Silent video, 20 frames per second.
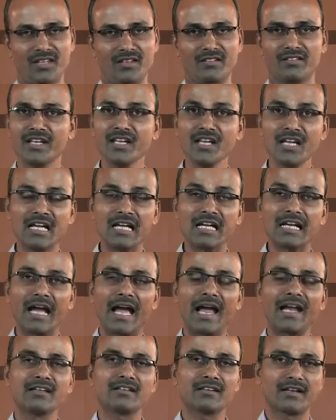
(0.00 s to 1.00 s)
Okay,
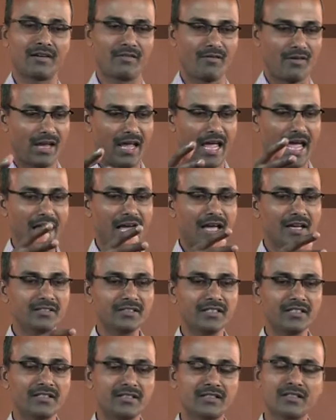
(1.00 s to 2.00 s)
and as
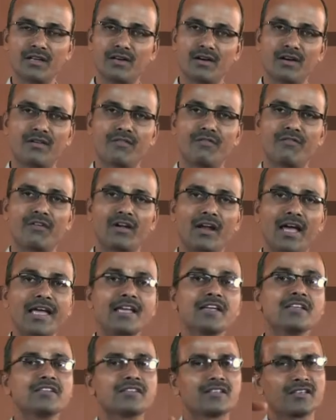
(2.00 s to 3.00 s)
it
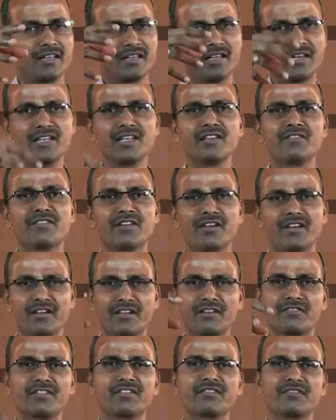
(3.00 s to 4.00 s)
flies anywhere,
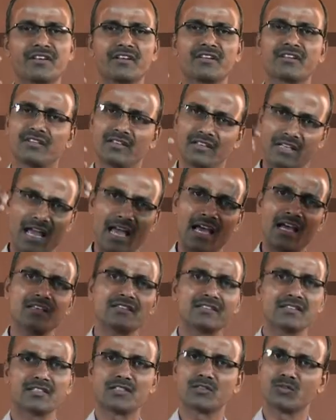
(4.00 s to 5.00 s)
everywhere,
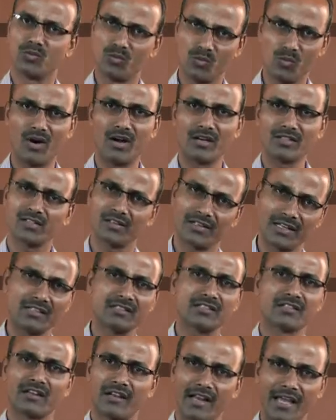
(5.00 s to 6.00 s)
as it wants or as
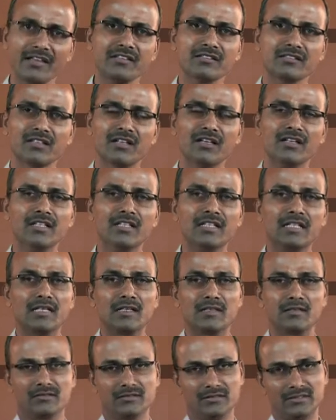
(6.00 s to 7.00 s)
it likes,
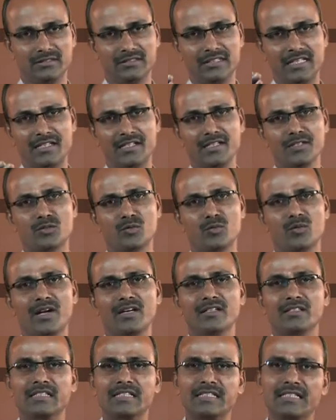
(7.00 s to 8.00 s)
that is
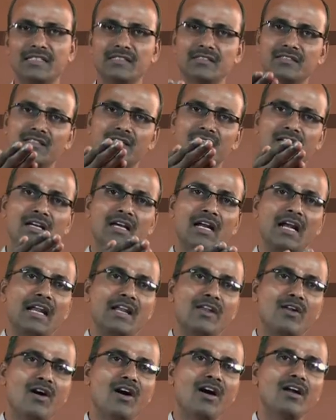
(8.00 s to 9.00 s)
what is
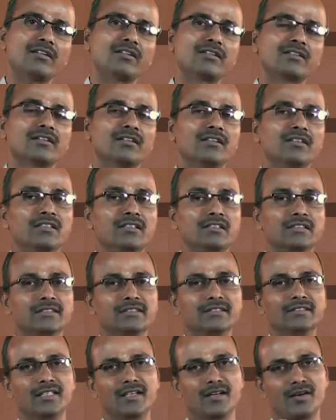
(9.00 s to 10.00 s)
not
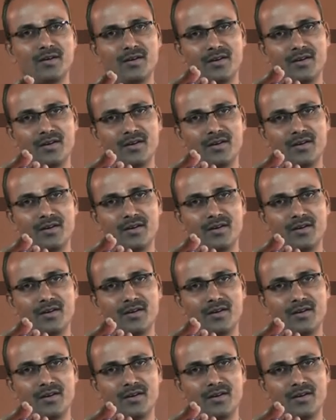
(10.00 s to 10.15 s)
the